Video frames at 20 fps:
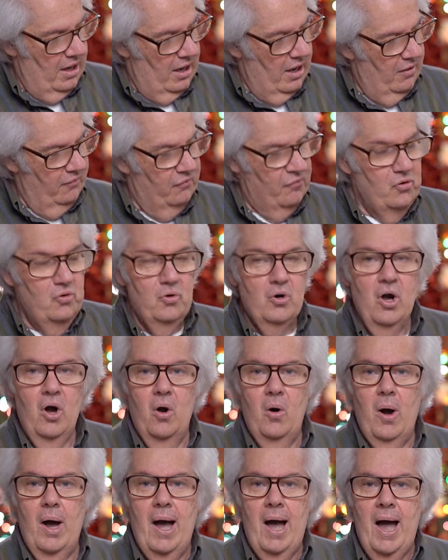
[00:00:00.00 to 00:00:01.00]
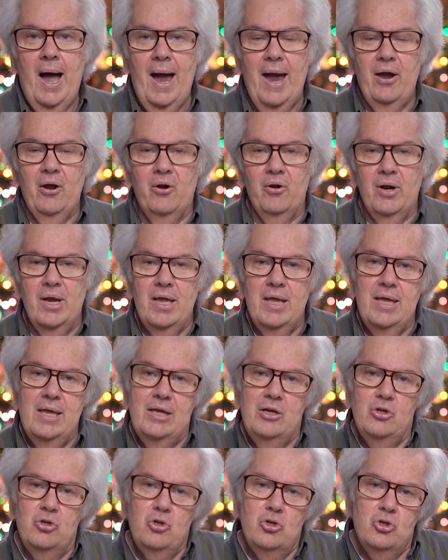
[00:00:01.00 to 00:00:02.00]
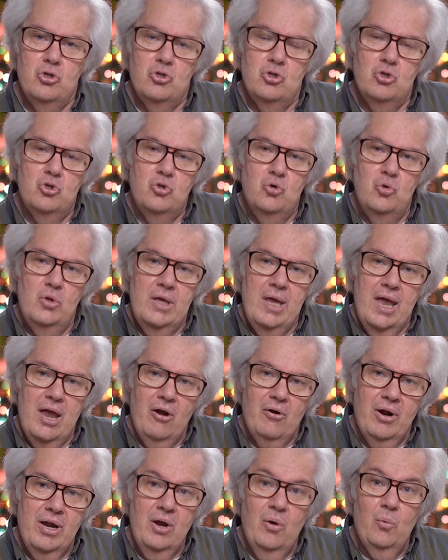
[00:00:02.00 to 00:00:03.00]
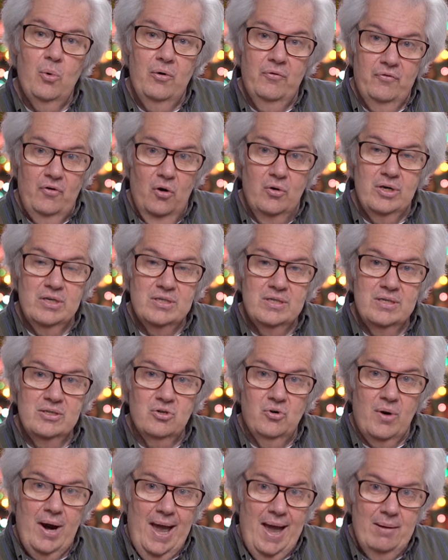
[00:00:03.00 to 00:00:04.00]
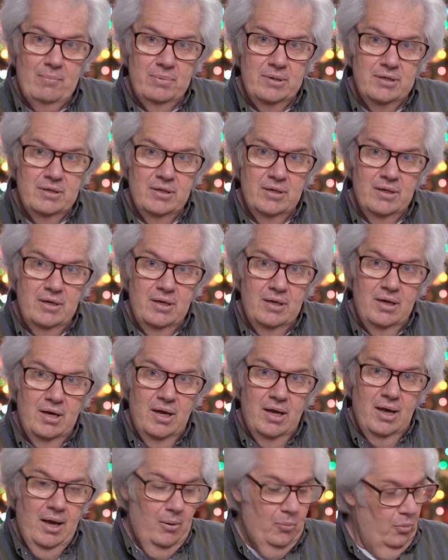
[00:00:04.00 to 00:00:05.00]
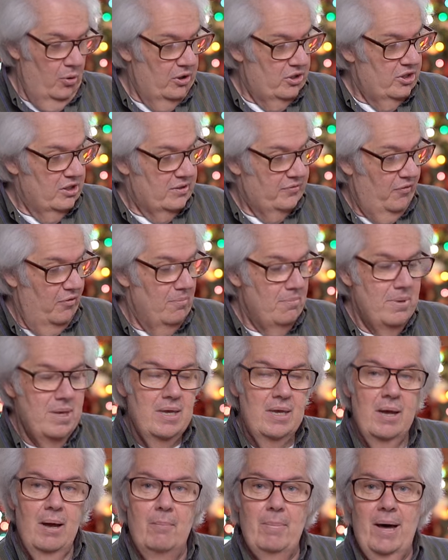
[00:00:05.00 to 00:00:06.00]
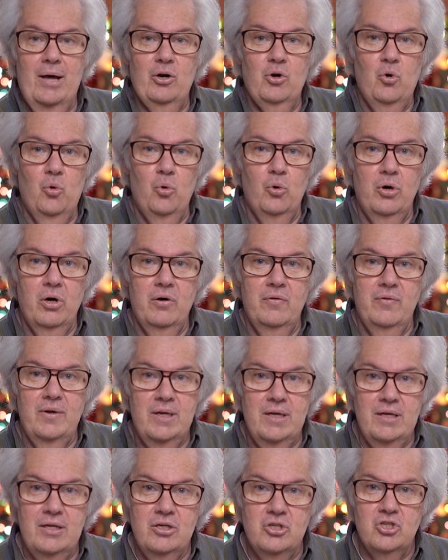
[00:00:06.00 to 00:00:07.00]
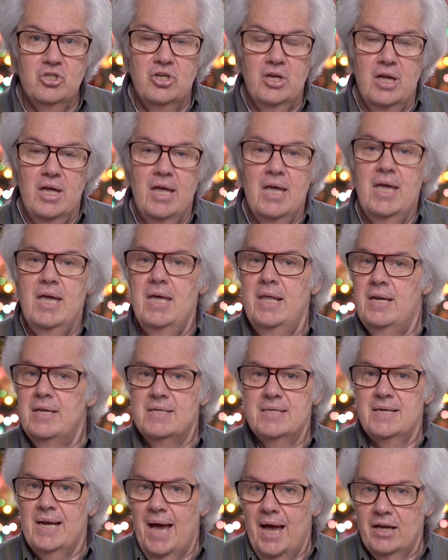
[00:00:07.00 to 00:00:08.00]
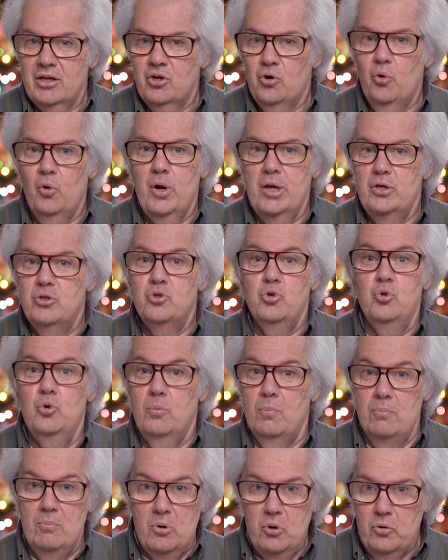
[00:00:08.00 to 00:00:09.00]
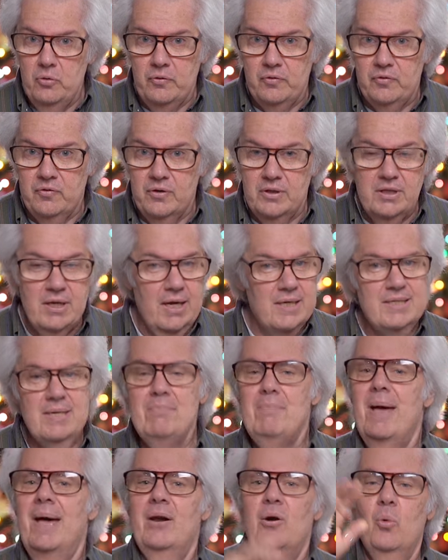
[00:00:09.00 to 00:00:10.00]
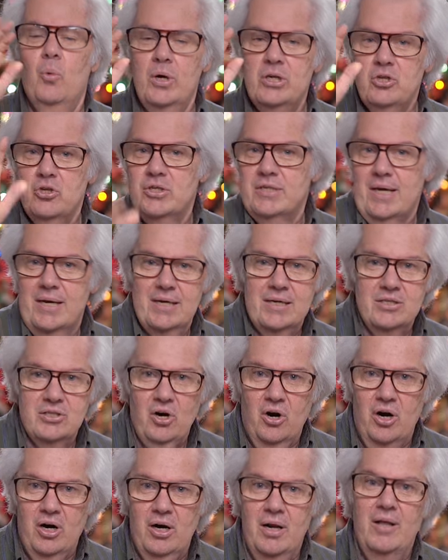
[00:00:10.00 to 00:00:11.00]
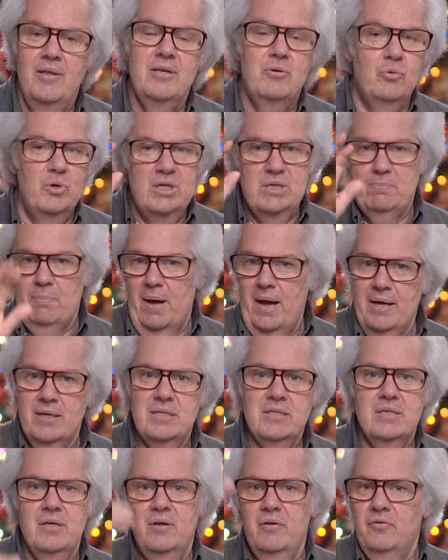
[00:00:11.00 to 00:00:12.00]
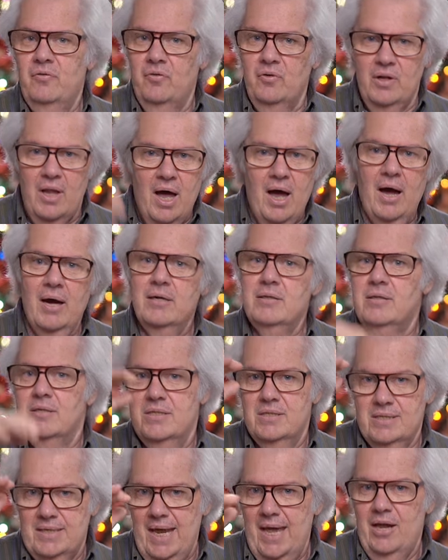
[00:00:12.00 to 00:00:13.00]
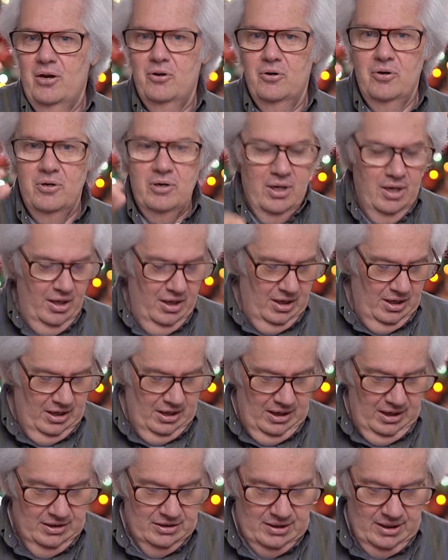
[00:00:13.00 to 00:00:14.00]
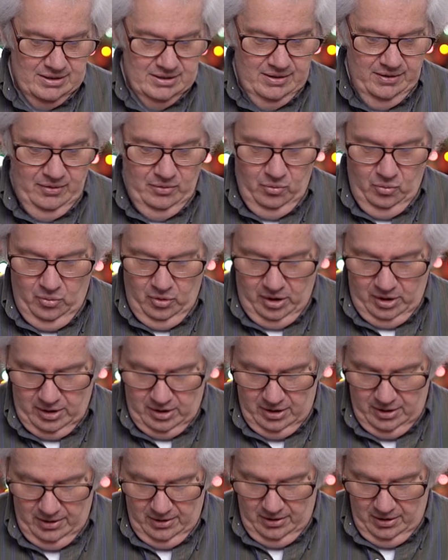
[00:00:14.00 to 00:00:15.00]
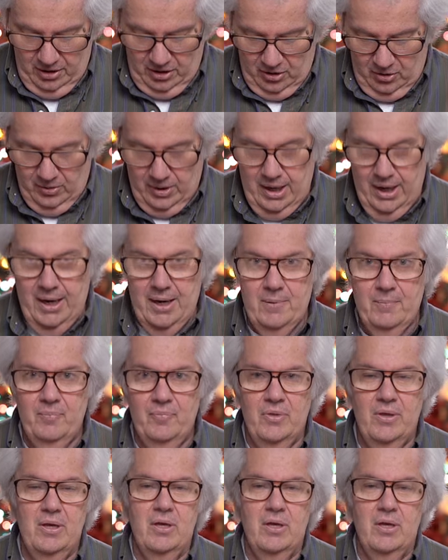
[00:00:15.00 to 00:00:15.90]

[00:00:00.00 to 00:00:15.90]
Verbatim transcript: if you go higher into the area where focus is grabbed, which is for me about a quarter of an inch, it is not going to move. Doesn't matter what your settings are. Responsive, locked, standard, it doesn't work, okay?